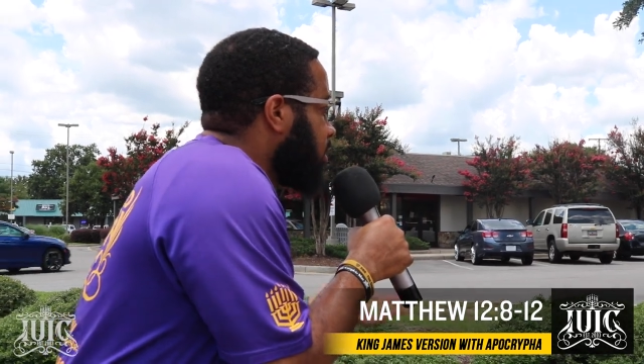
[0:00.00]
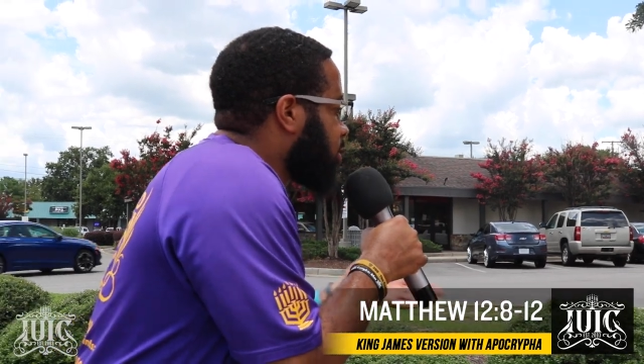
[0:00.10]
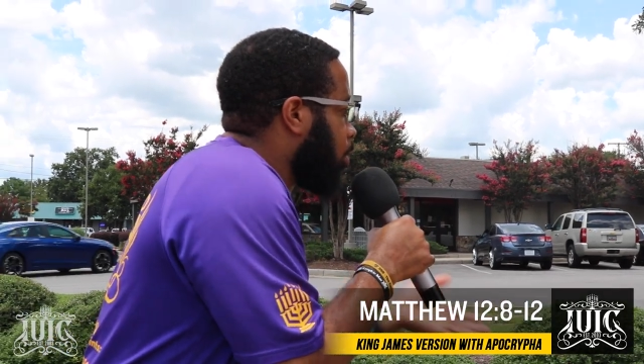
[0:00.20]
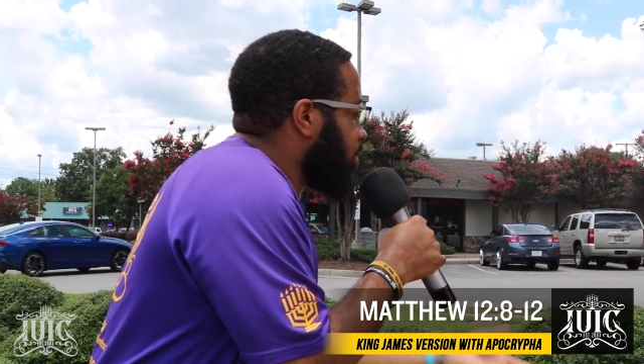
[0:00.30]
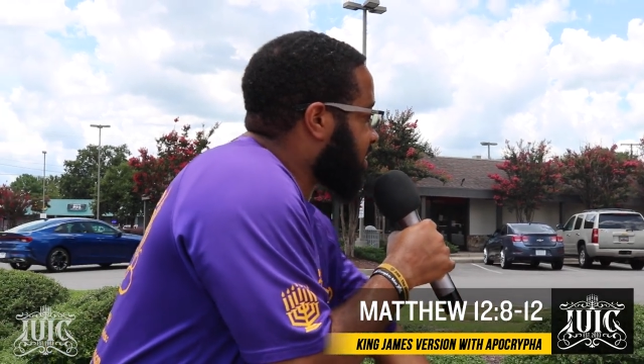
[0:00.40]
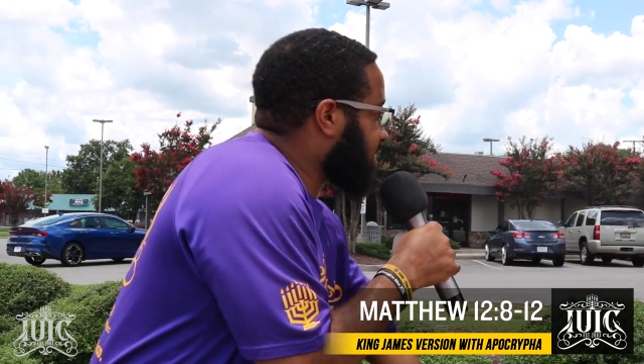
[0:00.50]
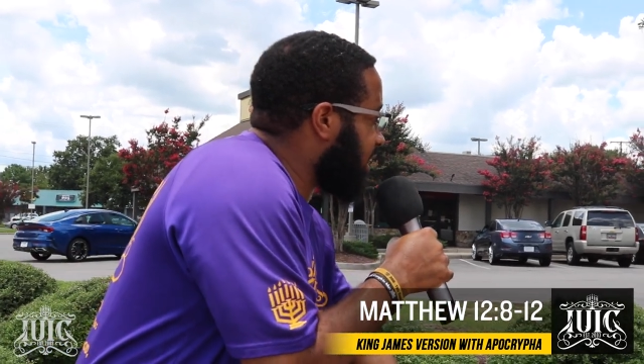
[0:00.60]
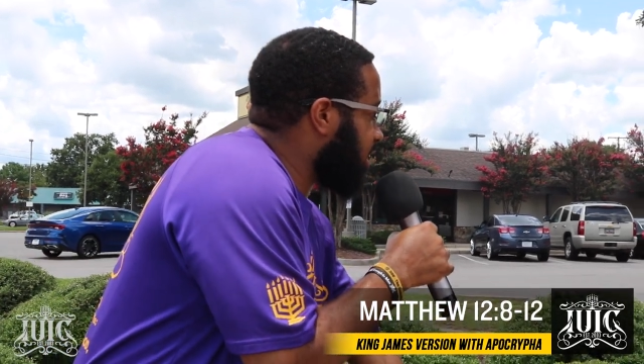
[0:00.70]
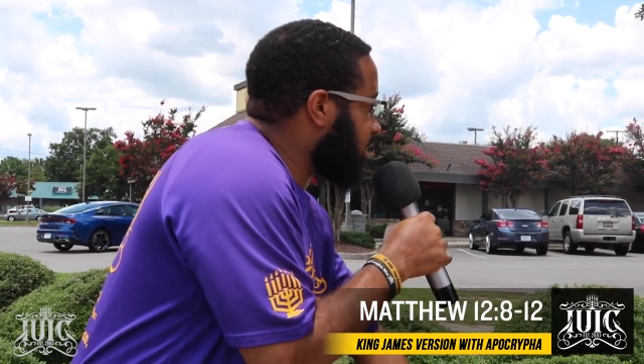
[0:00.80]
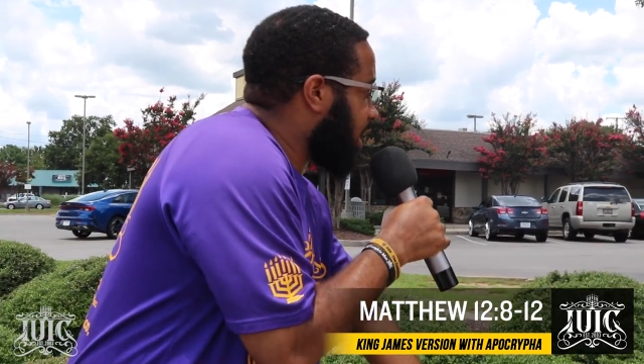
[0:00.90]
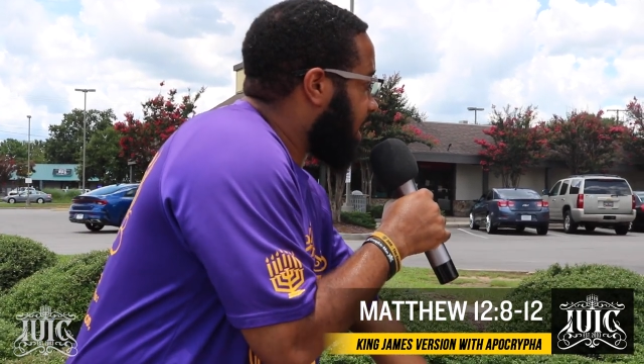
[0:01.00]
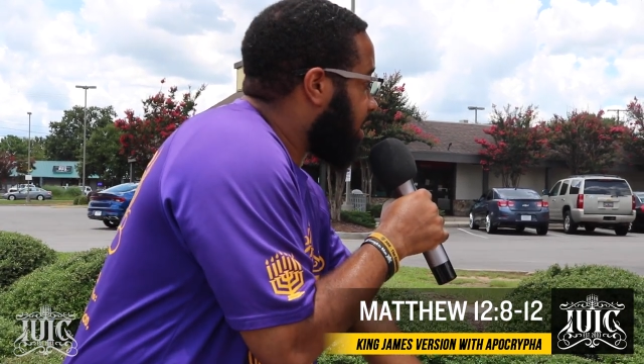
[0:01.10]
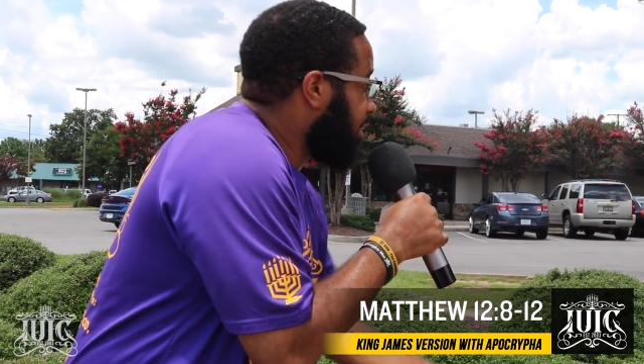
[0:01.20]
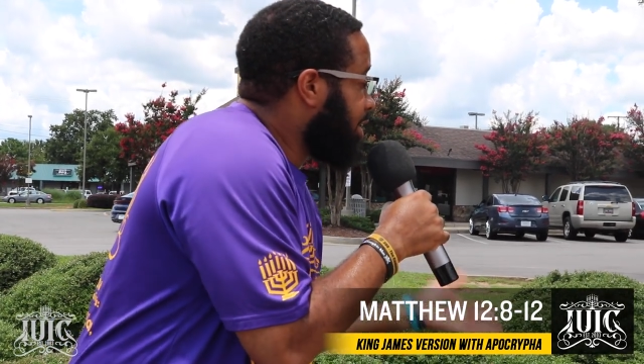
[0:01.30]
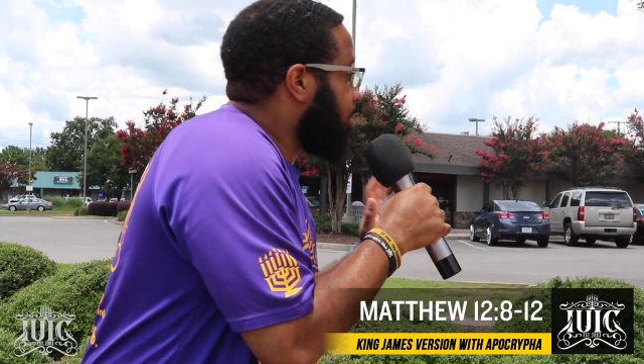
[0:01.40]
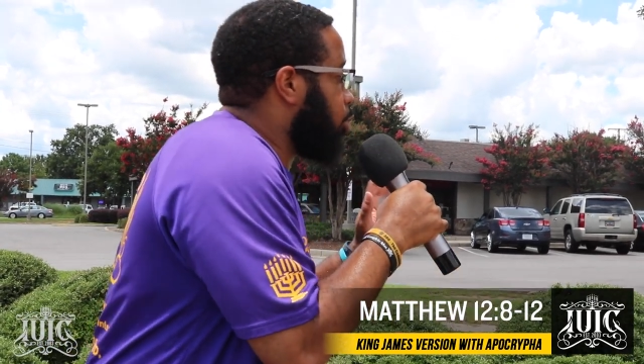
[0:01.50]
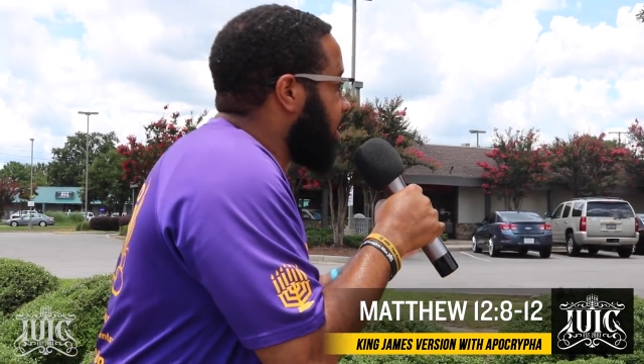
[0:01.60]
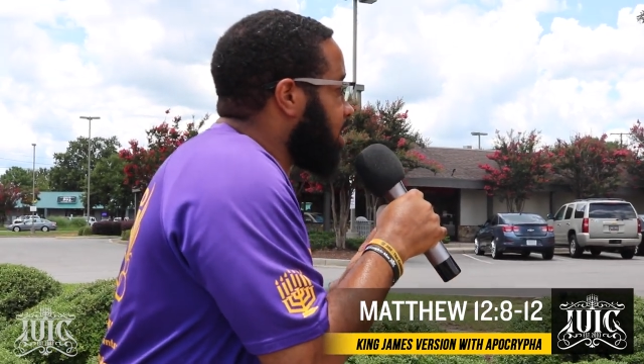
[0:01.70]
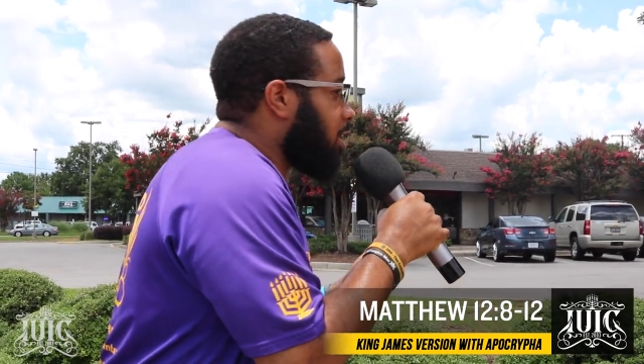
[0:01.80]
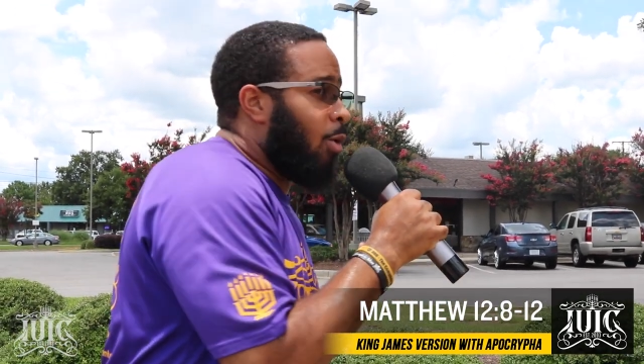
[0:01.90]
So it's sitting there. You
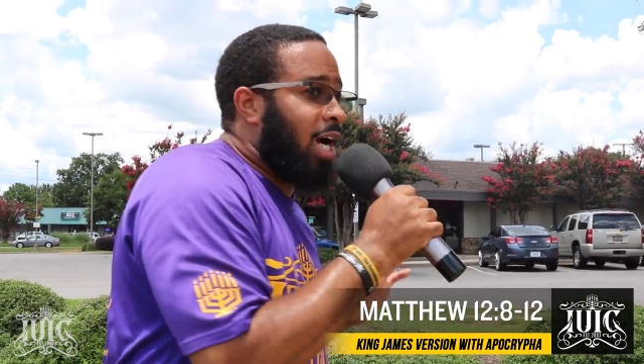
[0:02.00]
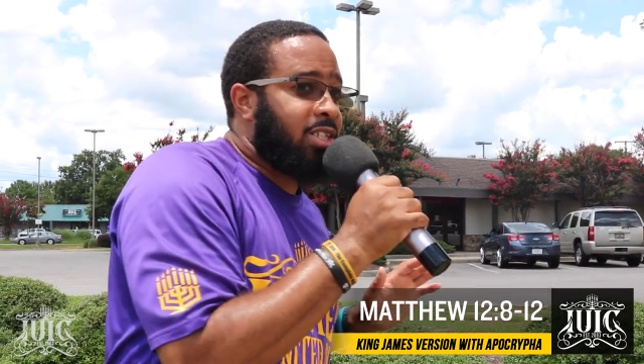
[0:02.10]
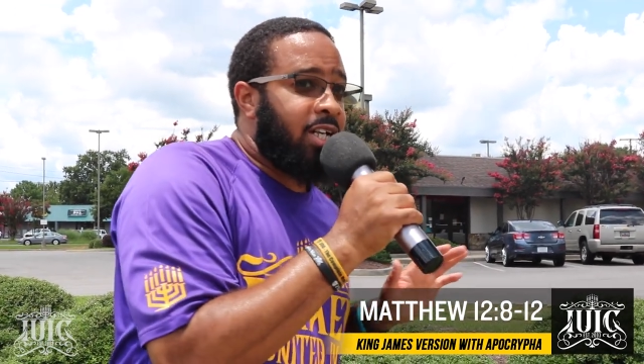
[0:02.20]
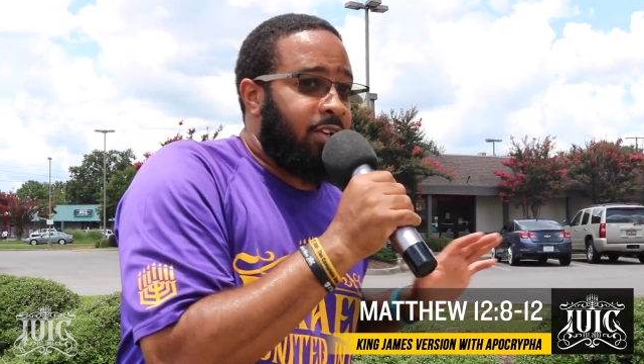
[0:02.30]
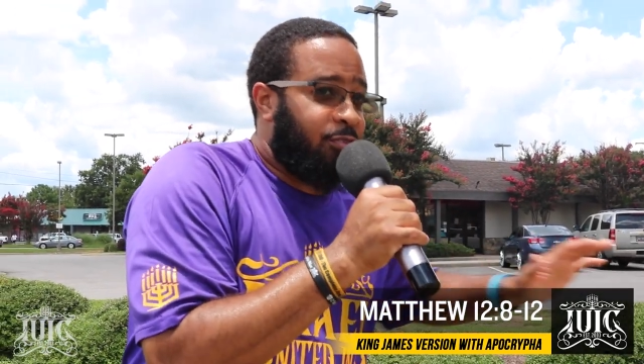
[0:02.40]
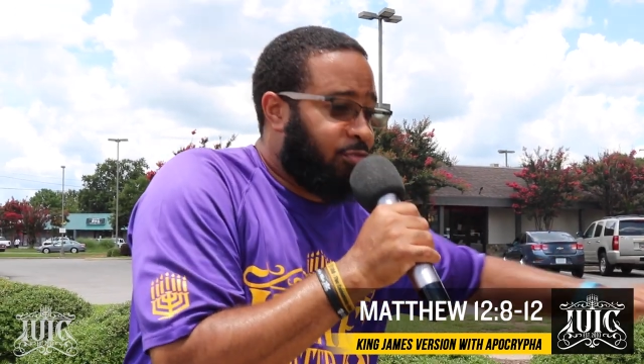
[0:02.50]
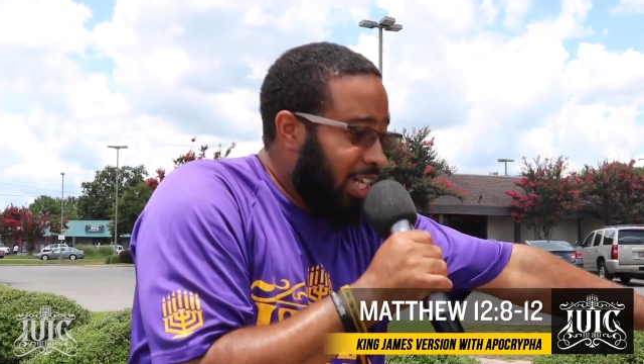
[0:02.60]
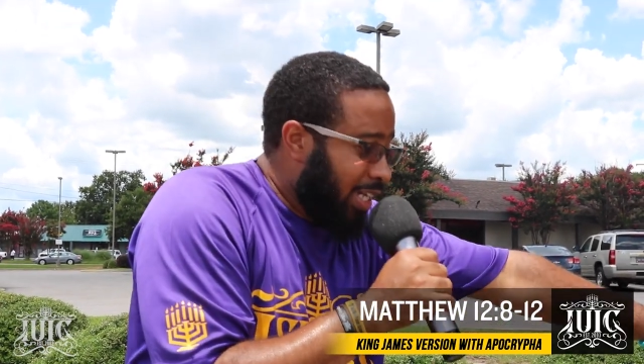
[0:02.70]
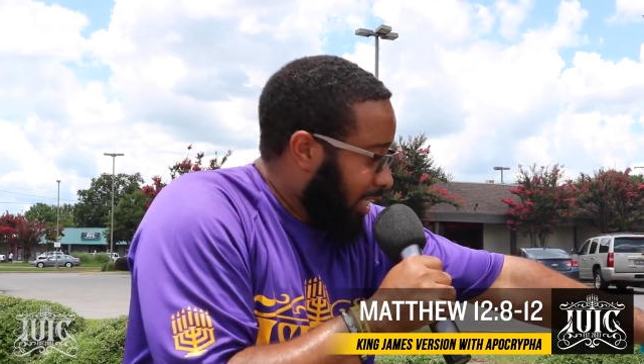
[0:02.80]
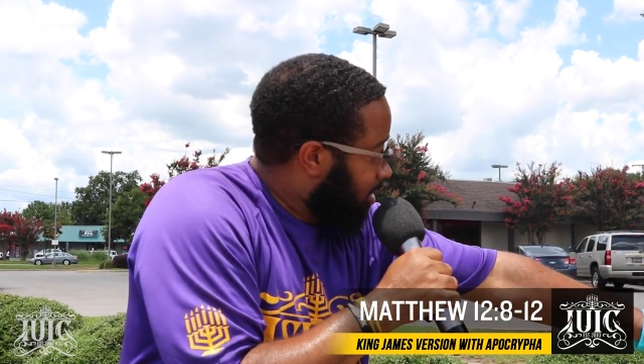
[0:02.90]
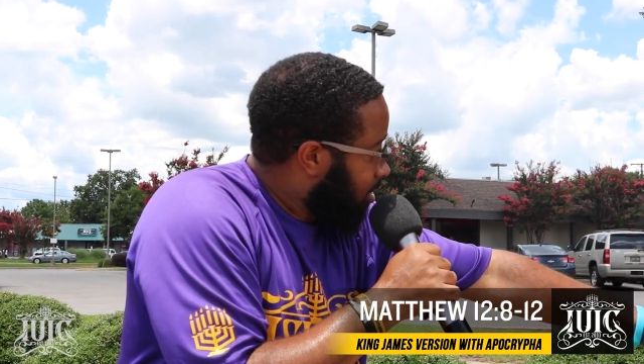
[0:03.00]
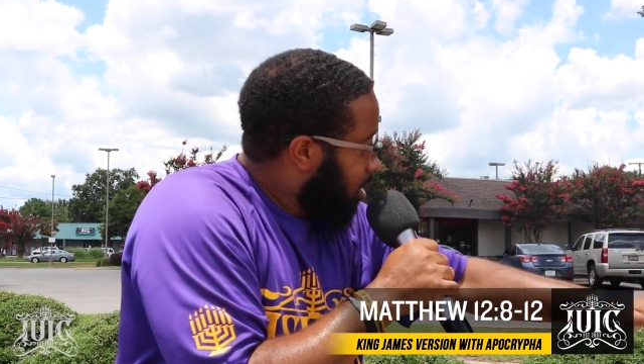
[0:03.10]
didn't go out there to feed it.